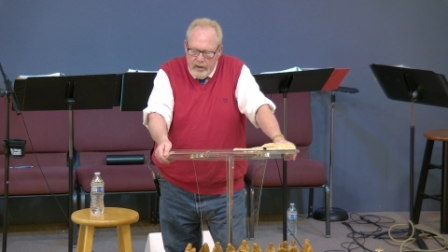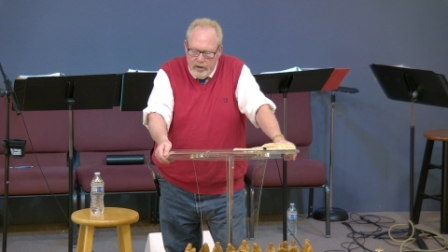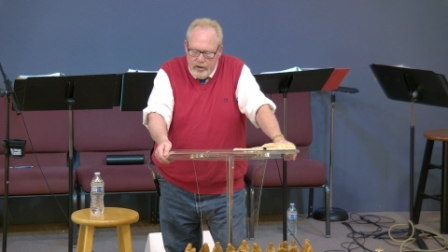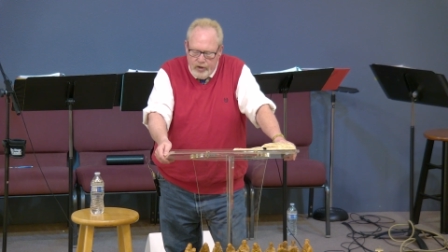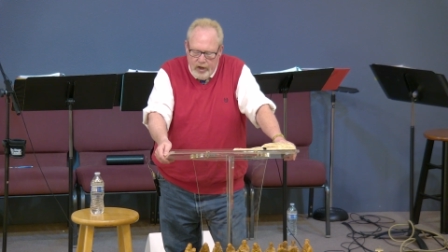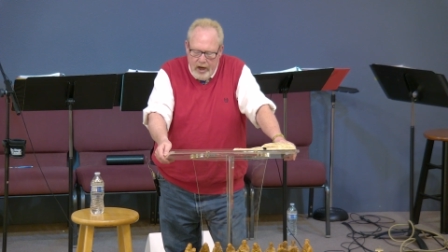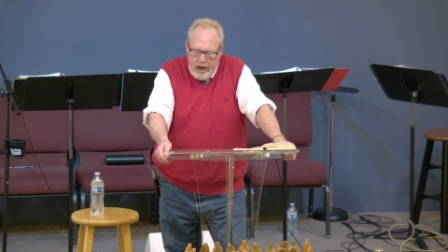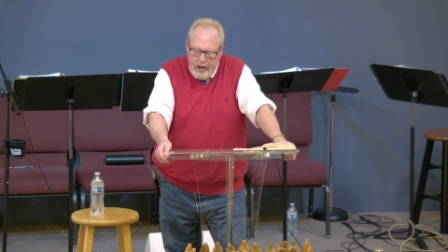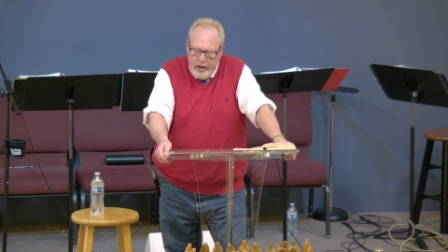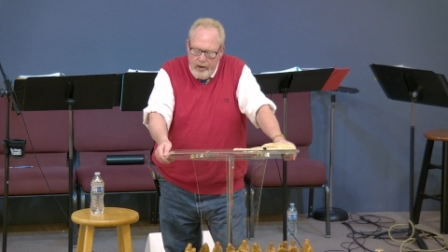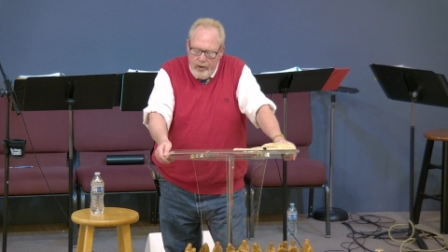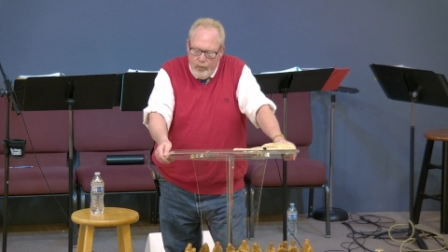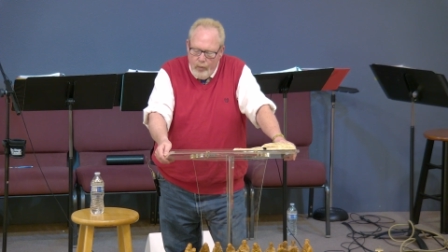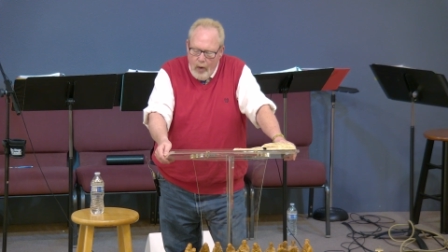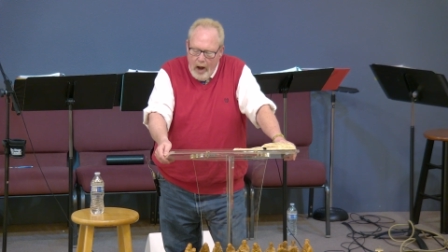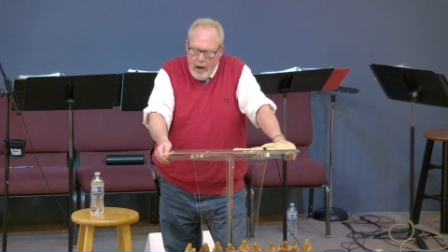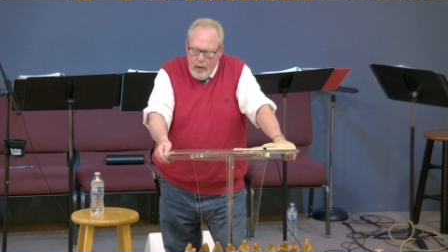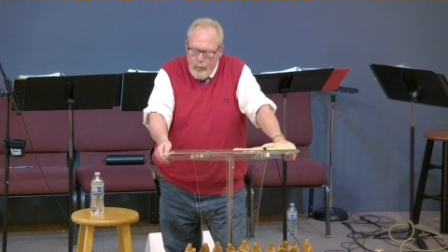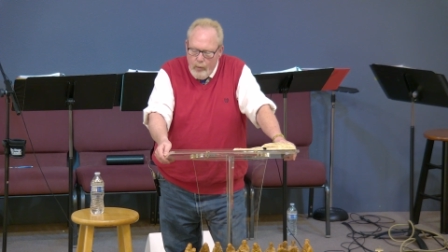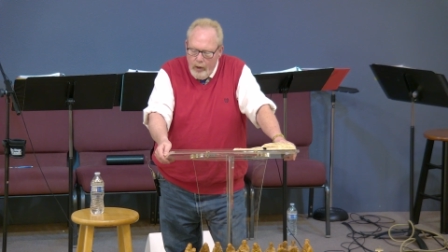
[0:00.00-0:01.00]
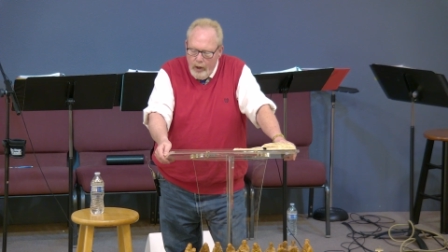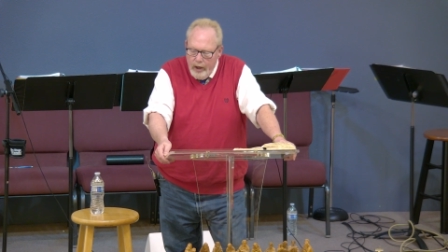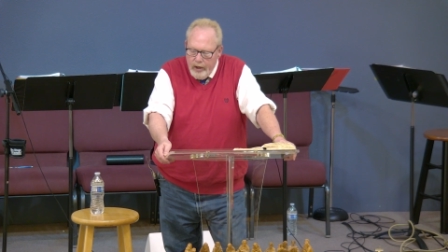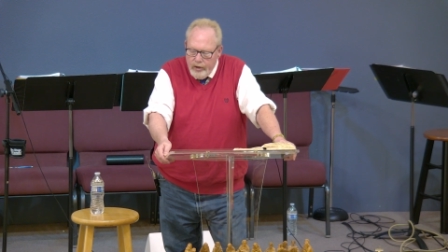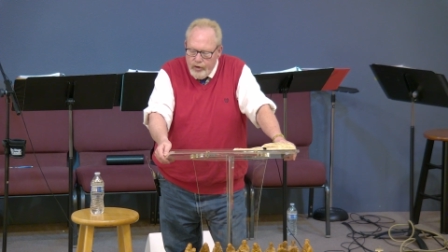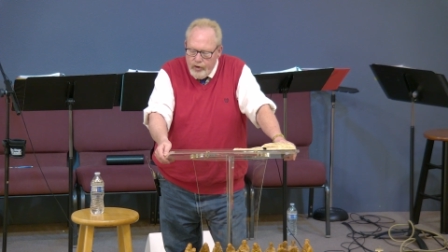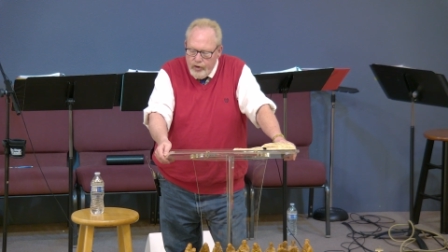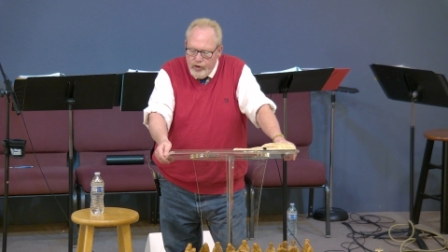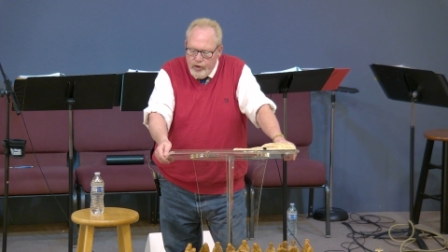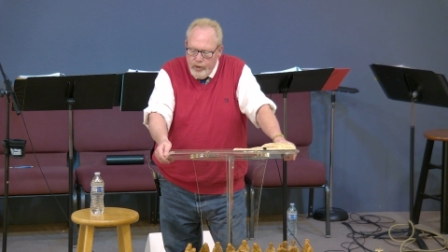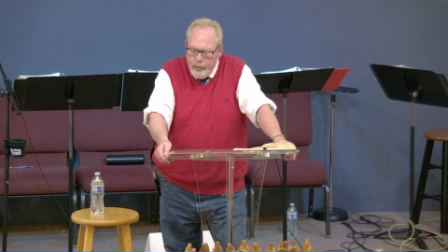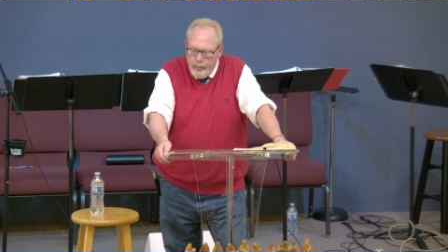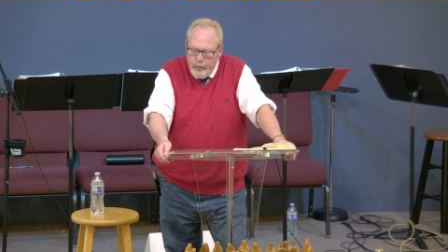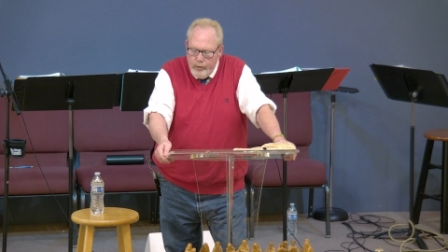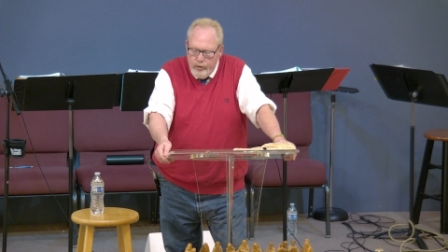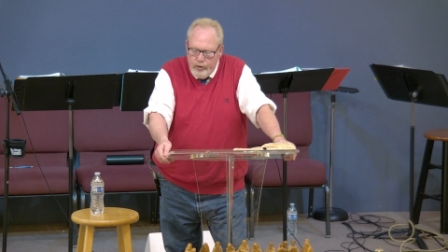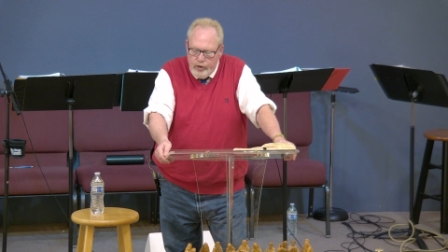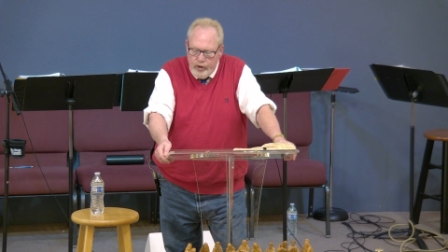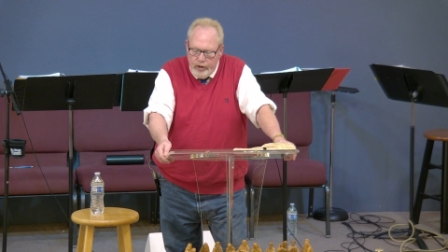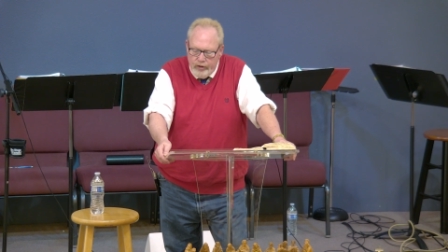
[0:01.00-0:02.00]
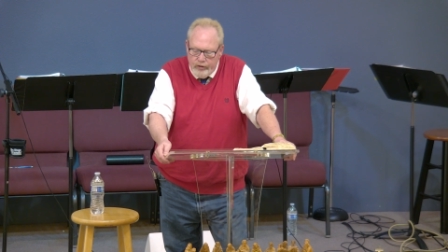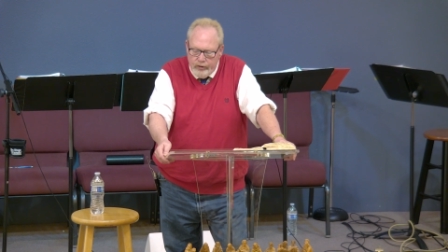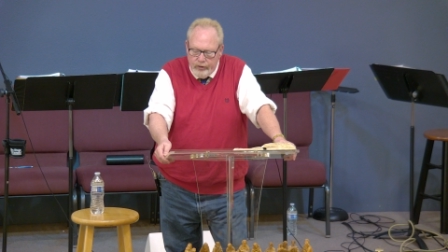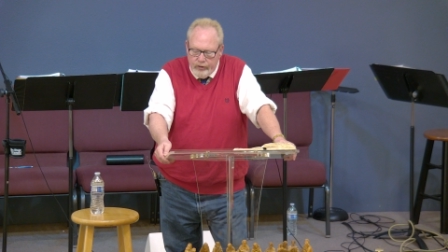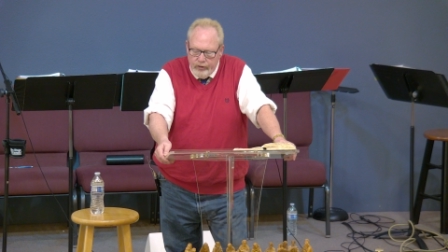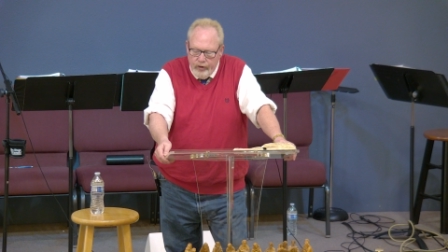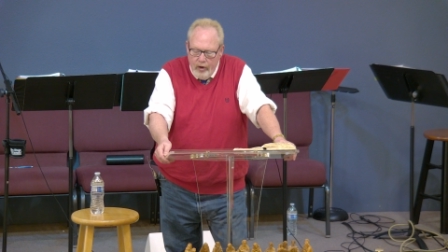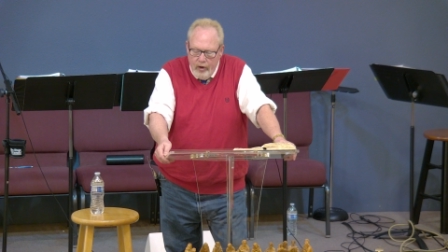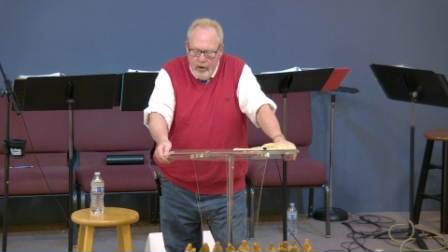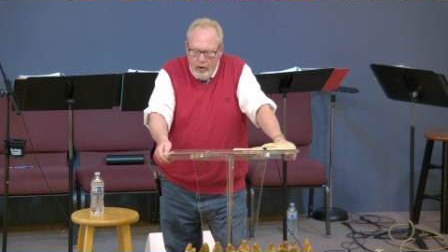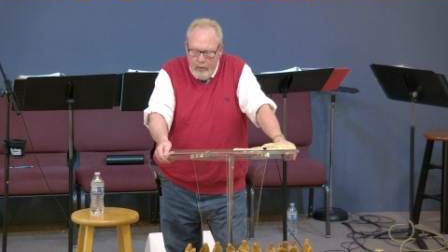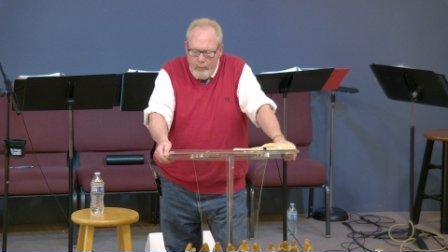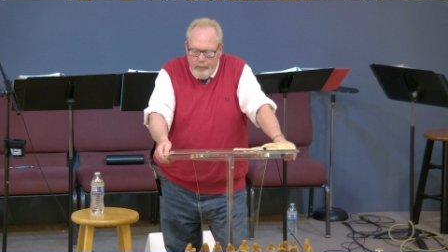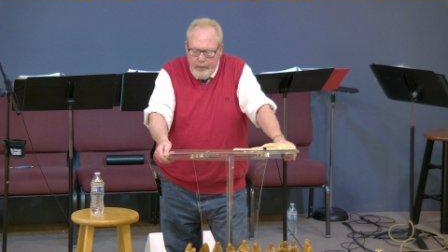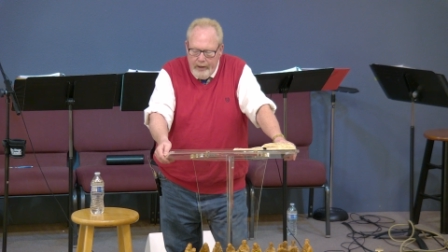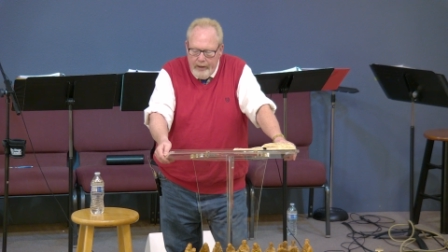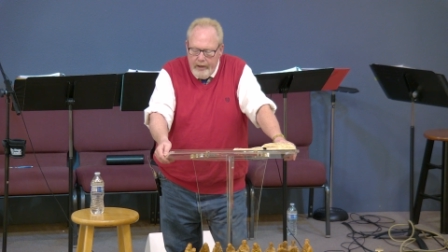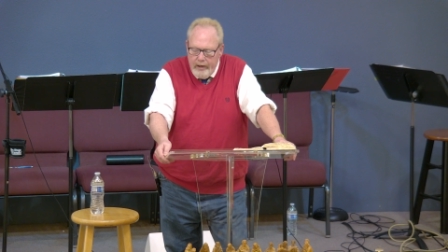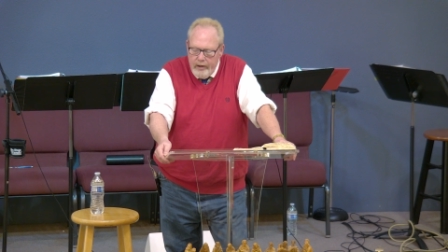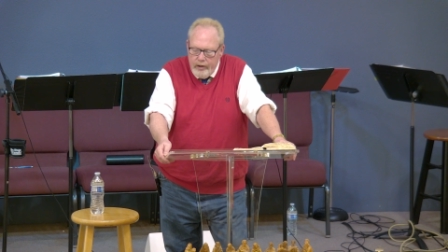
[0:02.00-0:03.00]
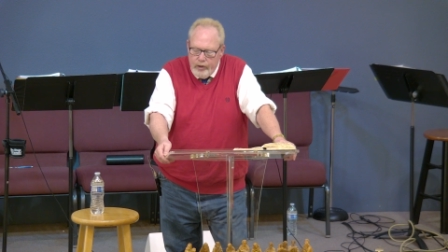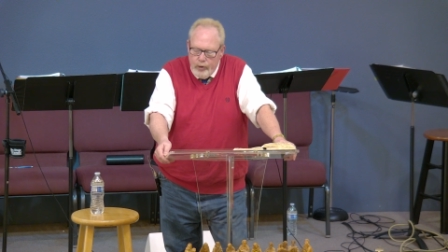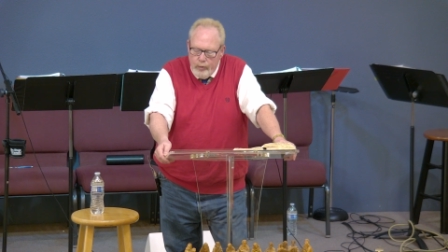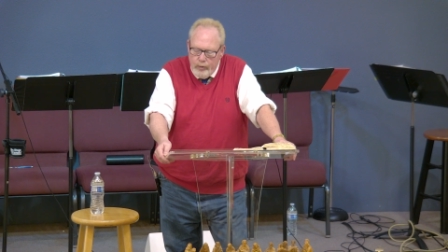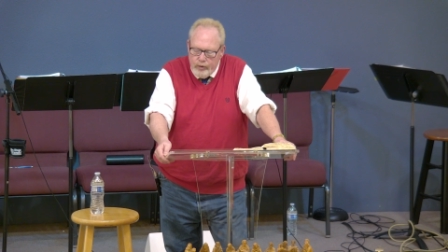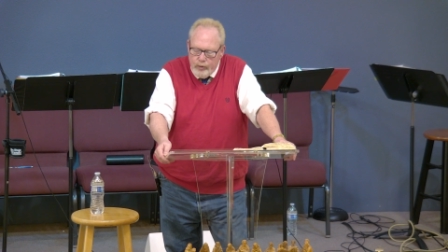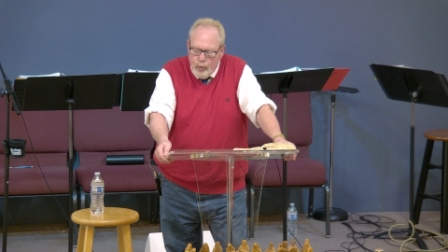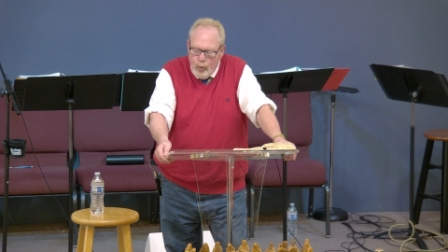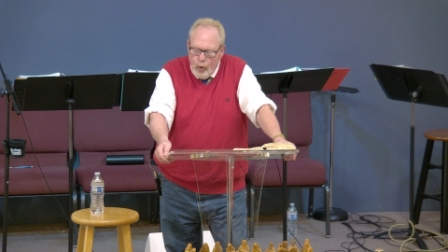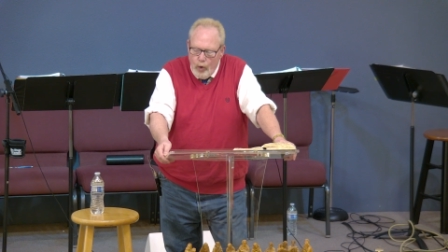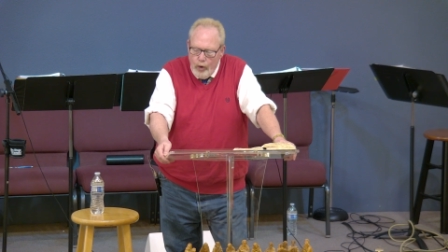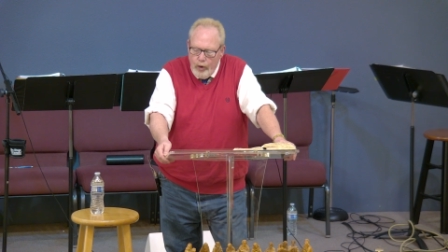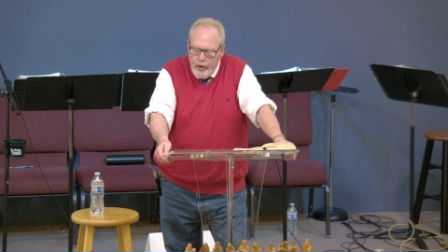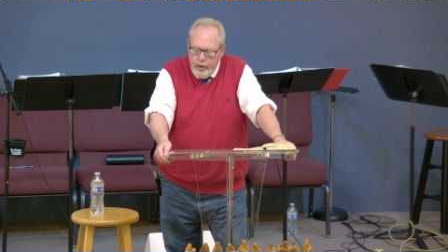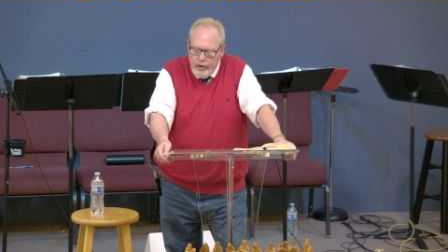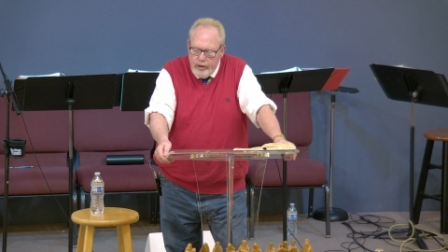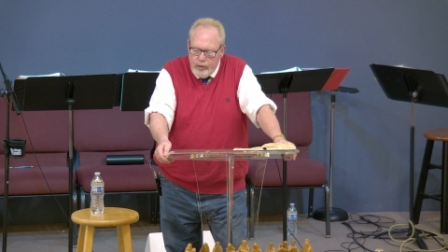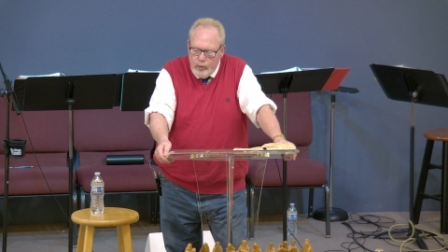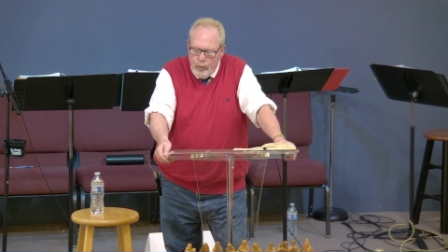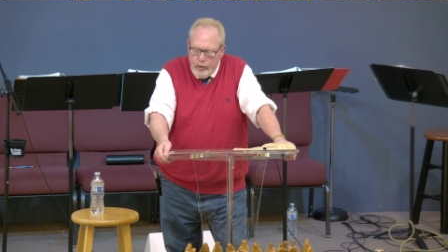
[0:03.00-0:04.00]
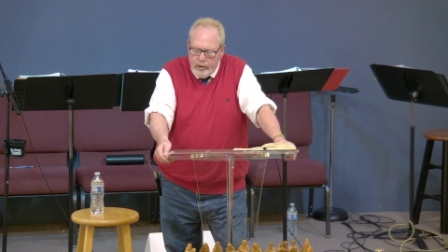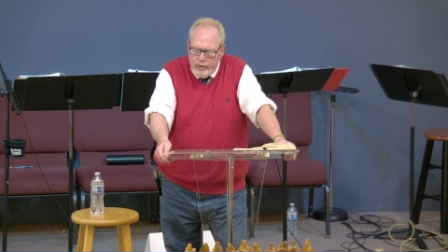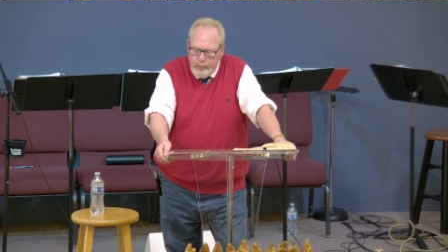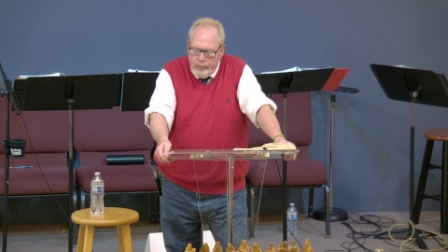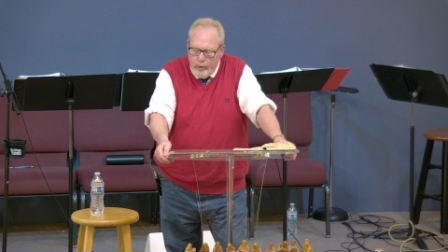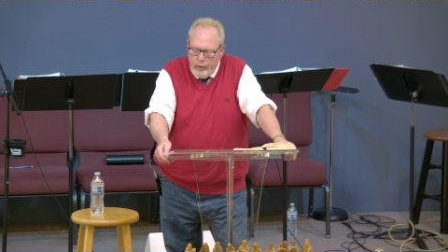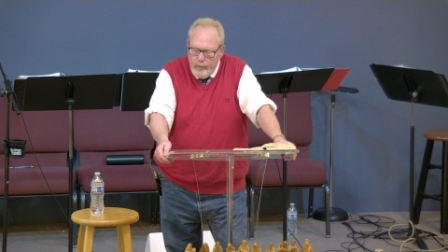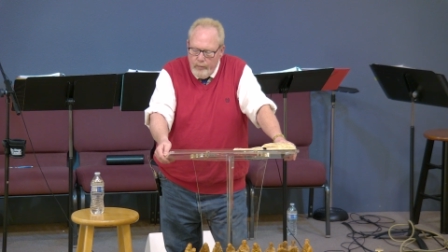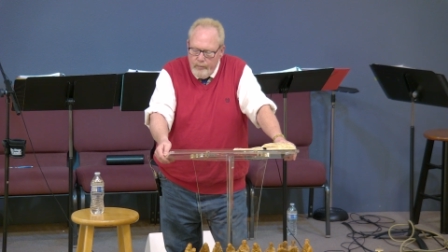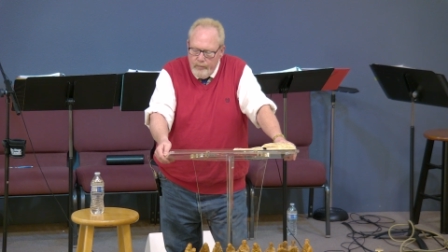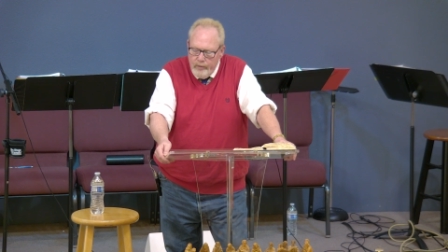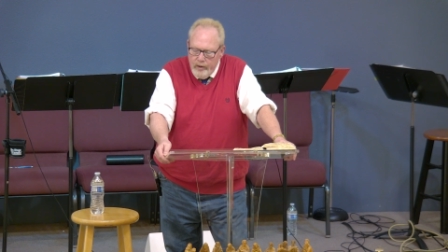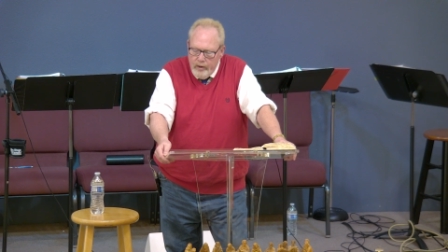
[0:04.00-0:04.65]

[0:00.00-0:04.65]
staying in right relationship with Jesus, obedient to his word and his whisper,